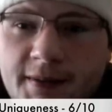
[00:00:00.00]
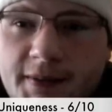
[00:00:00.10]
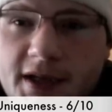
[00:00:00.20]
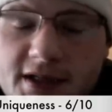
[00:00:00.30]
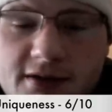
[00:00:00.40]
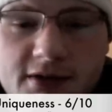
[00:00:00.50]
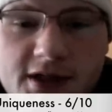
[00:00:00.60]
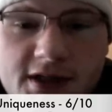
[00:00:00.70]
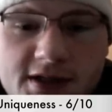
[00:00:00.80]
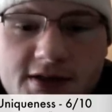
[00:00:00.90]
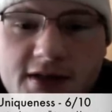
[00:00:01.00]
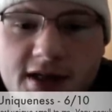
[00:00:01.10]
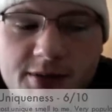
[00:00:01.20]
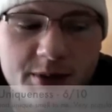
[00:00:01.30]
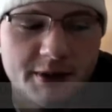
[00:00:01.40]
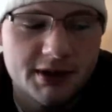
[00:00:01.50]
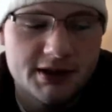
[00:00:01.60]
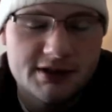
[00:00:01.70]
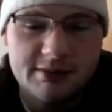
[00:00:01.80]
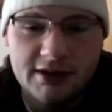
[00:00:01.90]
that unique because a lot of people are going to
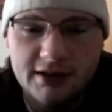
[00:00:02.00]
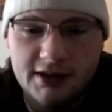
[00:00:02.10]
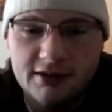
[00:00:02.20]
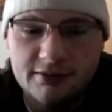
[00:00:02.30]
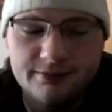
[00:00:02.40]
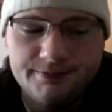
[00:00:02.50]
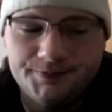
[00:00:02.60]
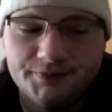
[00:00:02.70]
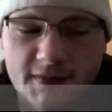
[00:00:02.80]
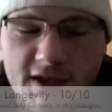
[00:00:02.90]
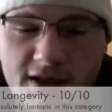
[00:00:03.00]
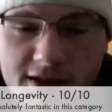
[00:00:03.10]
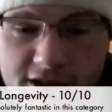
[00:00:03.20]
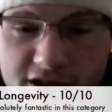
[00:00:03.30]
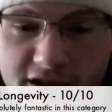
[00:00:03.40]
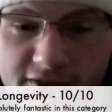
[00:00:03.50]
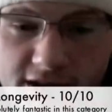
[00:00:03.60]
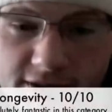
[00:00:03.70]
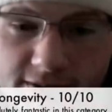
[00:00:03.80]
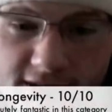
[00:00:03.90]
smell like you. Longevity.
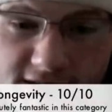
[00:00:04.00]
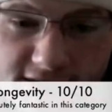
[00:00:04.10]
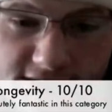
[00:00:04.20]
This